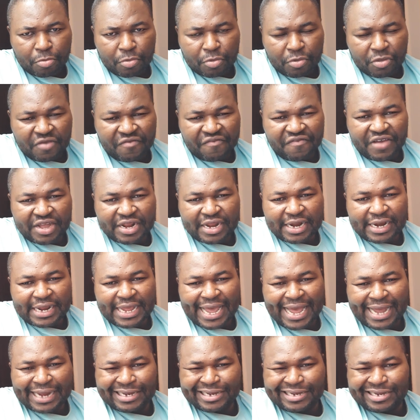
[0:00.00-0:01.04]
the fact that they
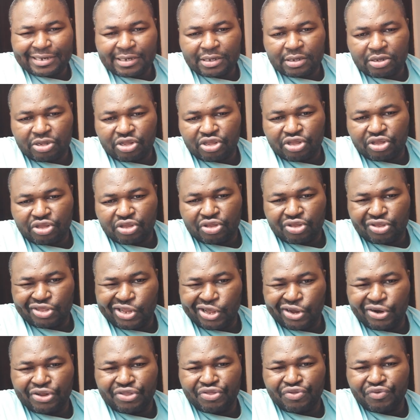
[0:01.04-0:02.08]
had
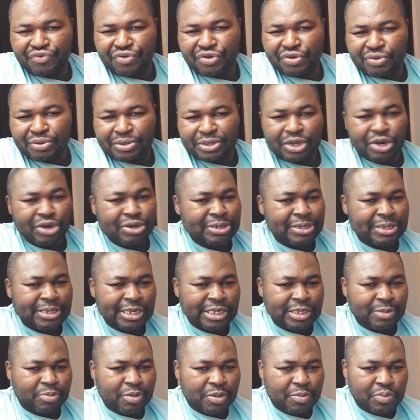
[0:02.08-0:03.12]
33 or
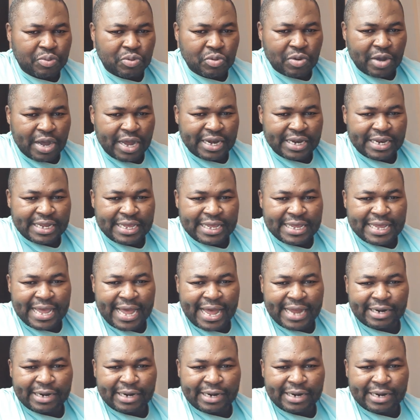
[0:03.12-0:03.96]
36 people and he